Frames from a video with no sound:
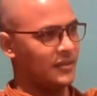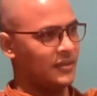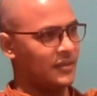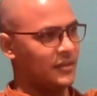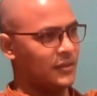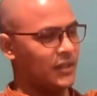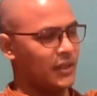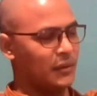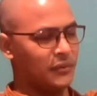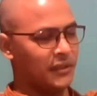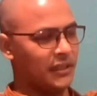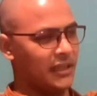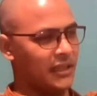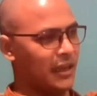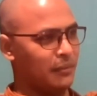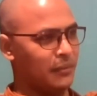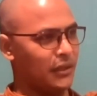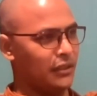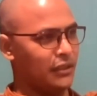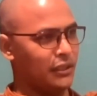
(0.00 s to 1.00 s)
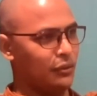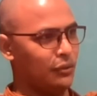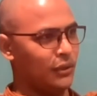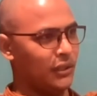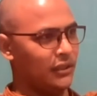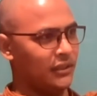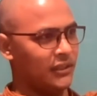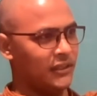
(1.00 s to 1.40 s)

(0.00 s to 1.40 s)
Something happened during